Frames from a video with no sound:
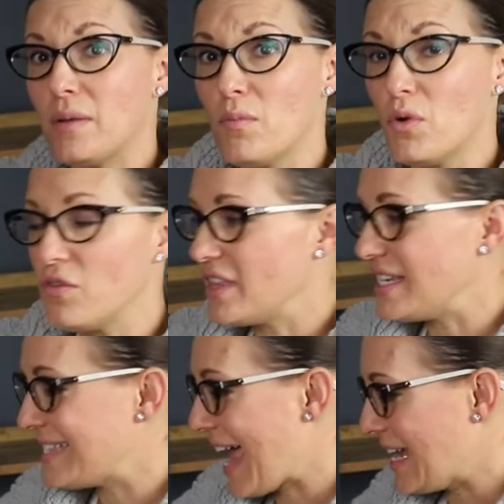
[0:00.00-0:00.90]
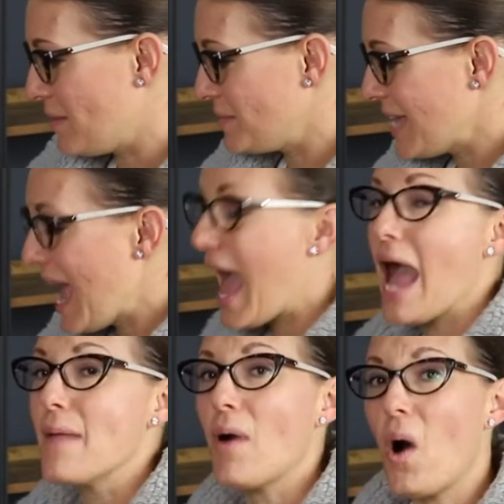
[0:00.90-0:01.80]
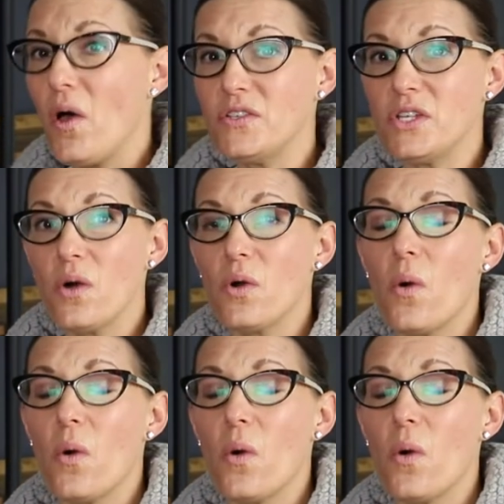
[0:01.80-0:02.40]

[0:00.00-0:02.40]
to move these items. I'm also